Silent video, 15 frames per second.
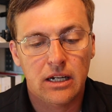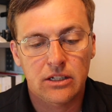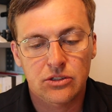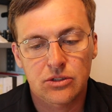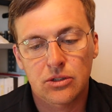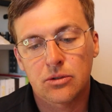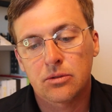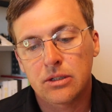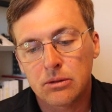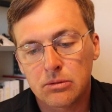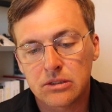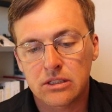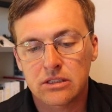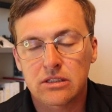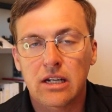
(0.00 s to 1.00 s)
so he
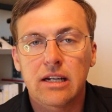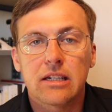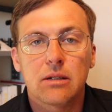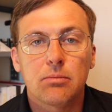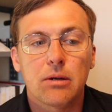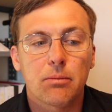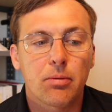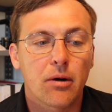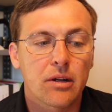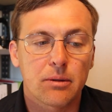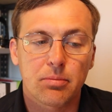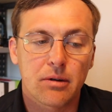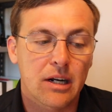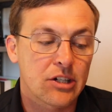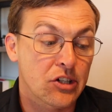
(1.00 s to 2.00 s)
was excited to be a part of the
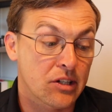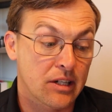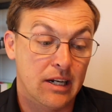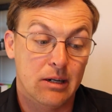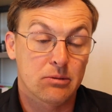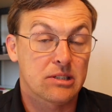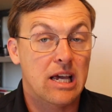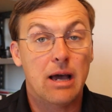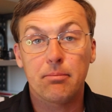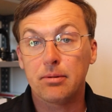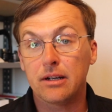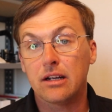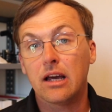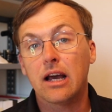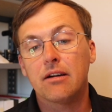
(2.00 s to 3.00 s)
project, and I was
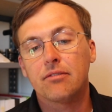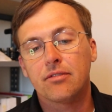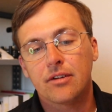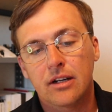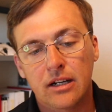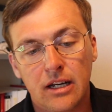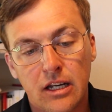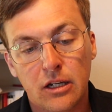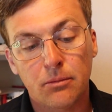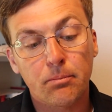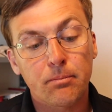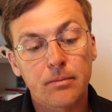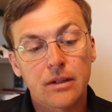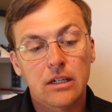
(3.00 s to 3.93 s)
happy to have help.